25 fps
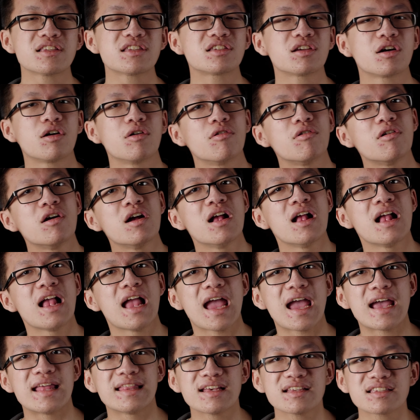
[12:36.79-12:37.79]
So
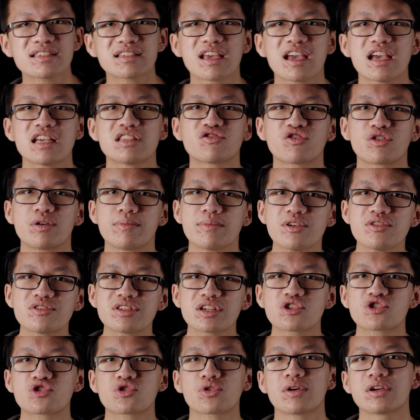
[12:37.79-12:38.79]
in this case, for
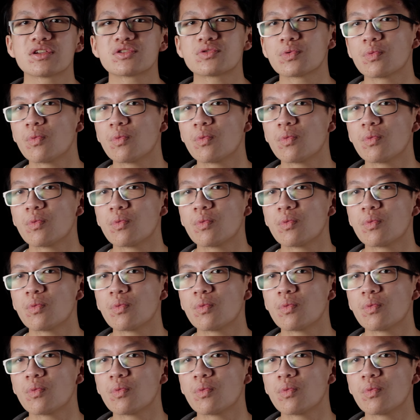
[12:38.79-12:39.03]
music choice,